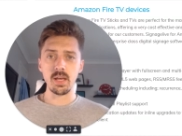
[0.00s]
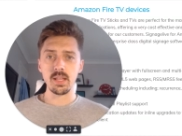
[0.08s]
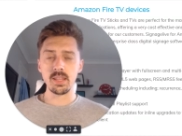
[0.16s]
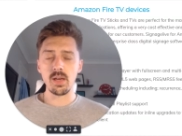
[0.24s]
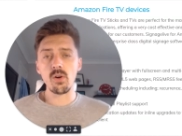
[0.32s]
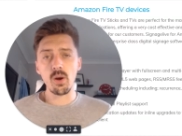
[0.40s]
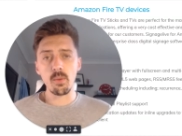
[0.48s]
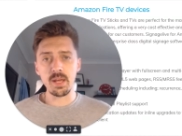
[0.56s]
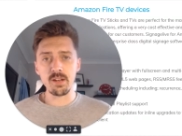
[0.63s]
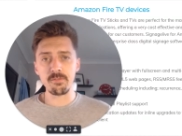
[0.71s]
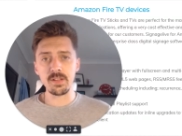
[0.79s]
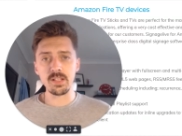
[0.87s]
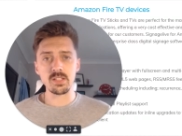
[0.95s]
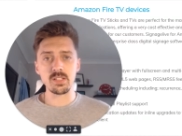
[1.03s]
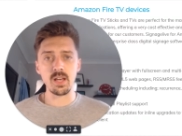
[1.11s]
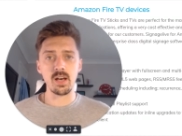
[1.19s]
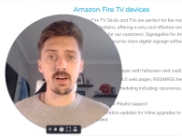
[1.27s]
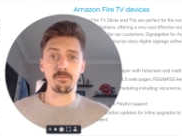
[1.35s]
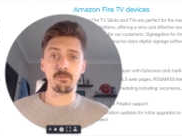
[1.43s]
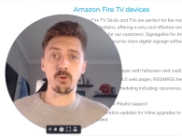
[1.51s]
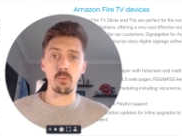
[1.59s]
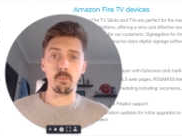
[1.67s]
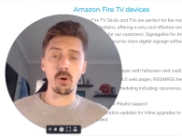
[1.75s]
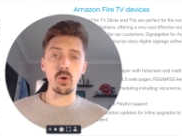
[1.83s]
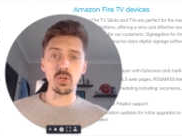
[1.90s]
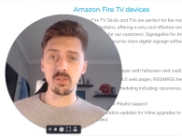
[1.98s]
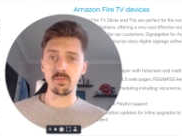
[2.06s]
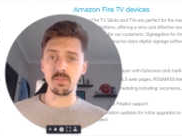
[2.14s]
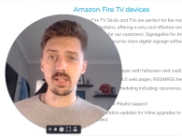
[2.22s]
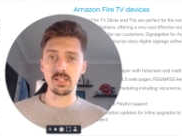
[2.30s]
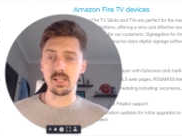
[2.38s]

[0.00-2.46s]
There are benefits uh, for both of these.